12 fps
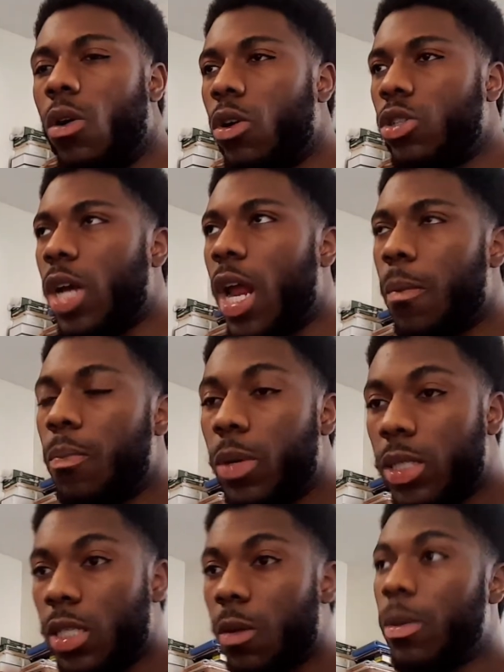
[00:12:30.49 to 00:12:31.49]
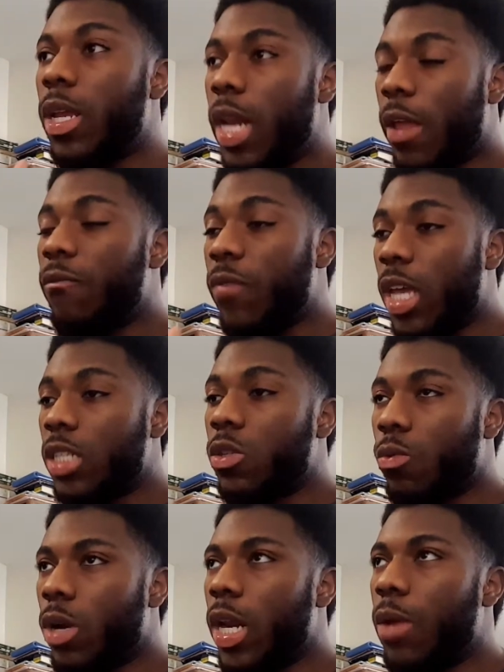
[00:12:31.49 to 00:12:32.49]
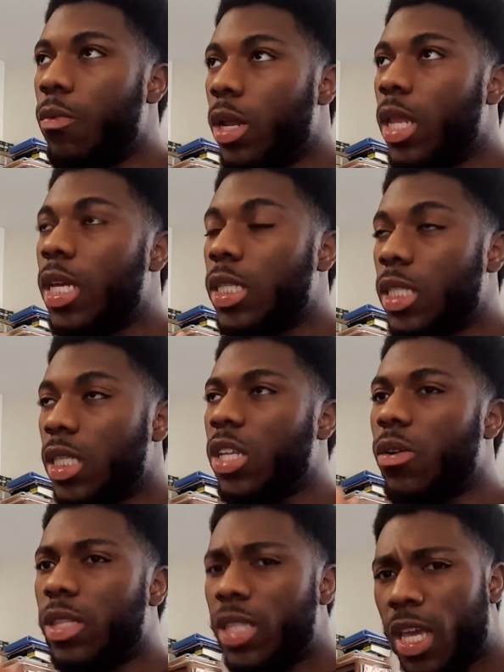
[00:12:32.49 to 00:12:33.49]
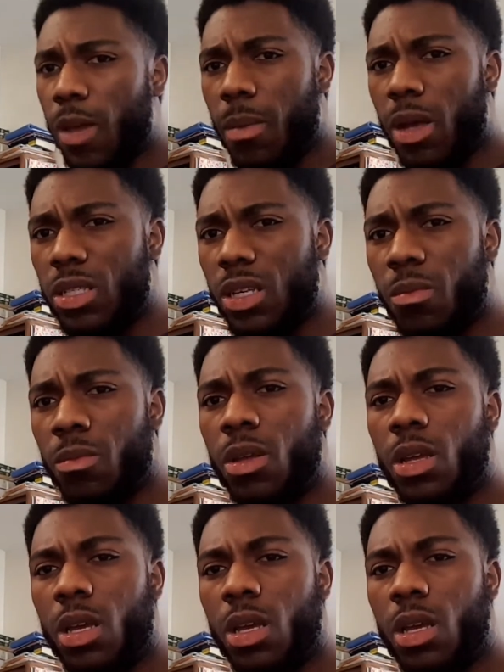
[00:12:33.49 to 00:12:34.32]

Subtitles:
or try to put something in their face to where they really can sit there and think about something,